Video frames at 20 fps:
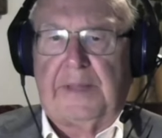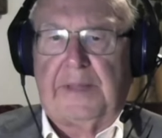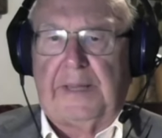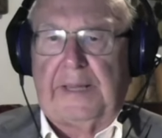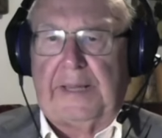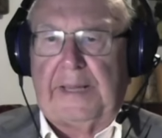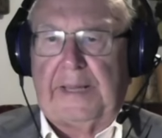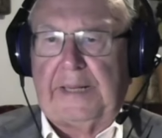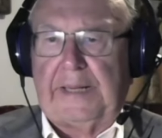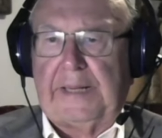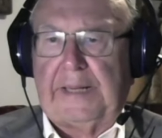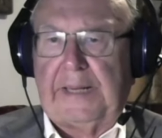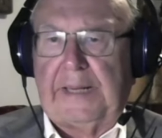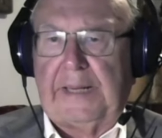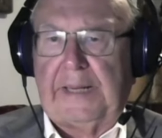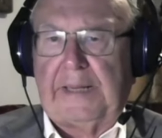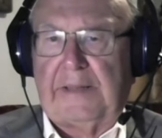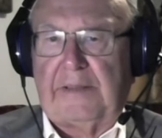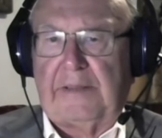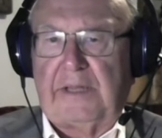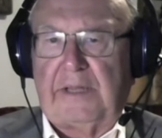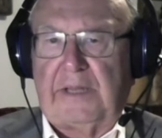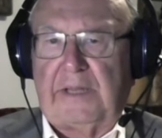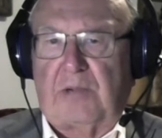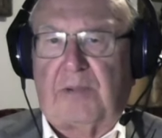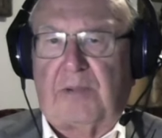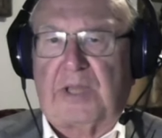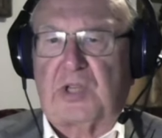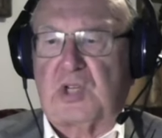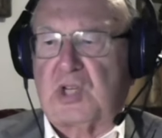and the
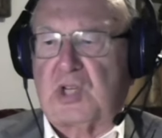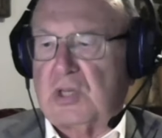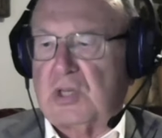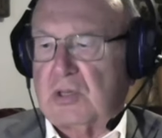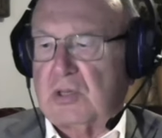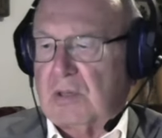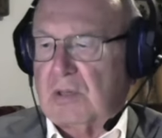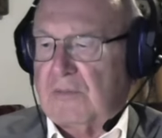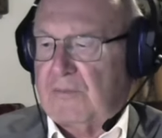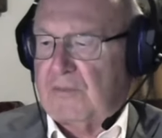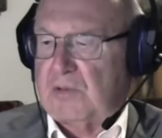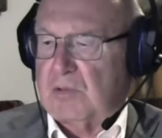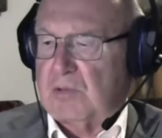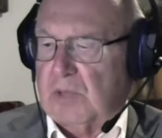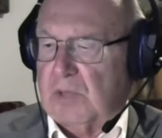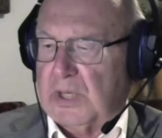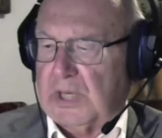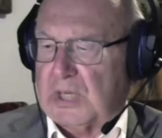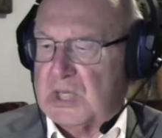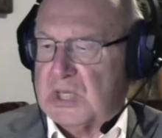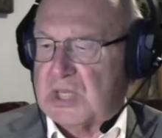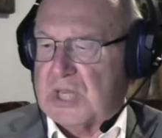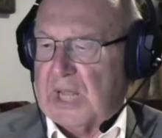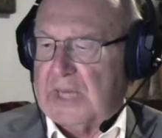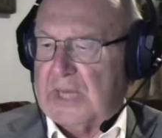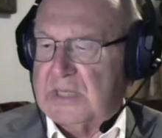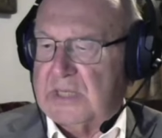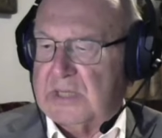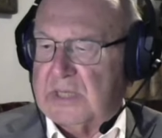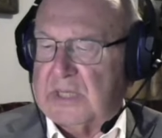question of to what
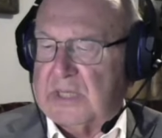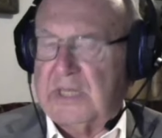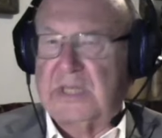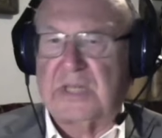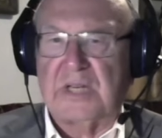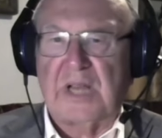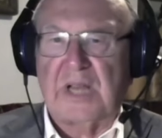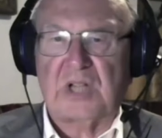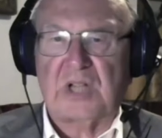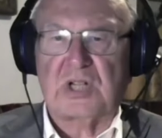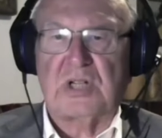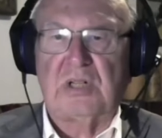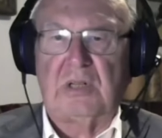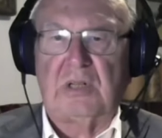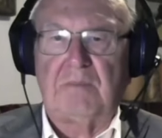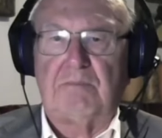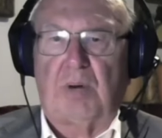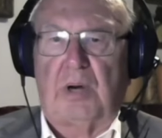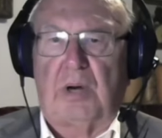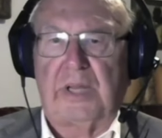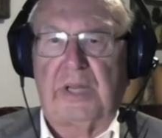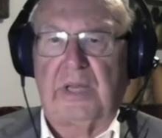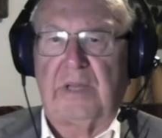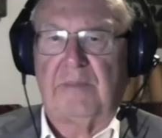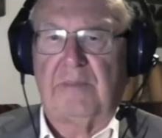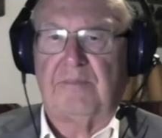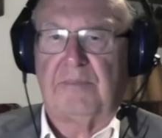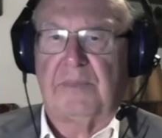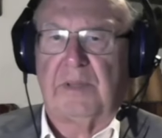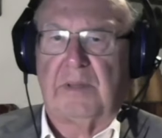extent an international
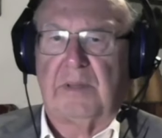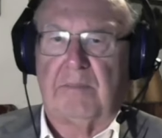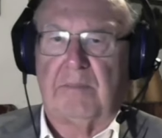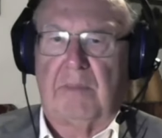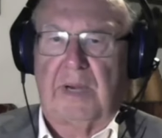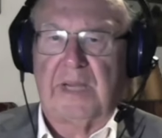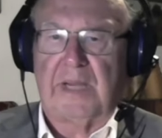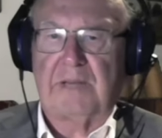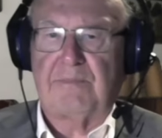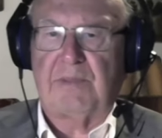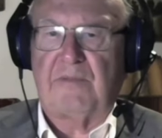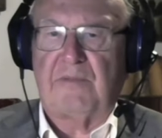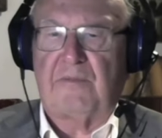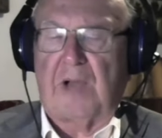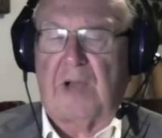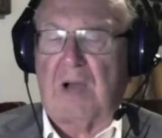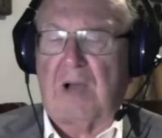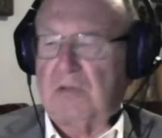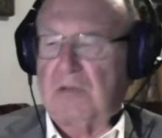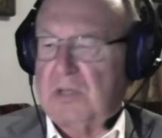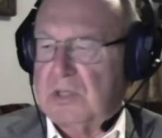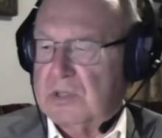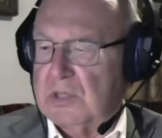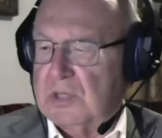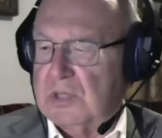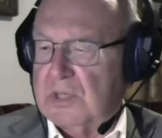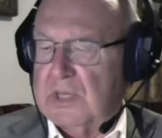body might be found